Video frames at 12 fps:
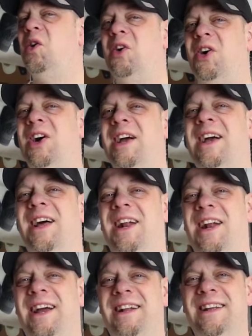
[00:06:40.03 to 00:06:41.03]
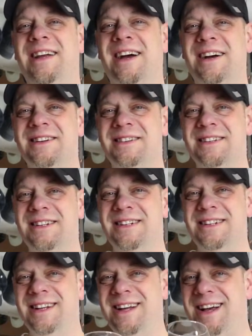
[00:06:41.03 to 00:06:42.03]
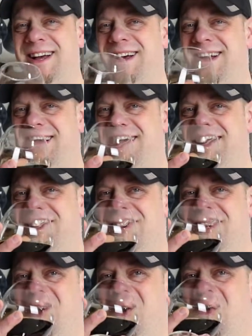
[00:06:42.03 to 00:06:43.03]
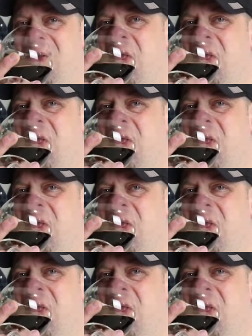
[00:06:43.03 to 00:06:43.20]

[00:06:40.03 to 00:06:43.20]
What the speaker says: Oh, I got an idea. Here we go.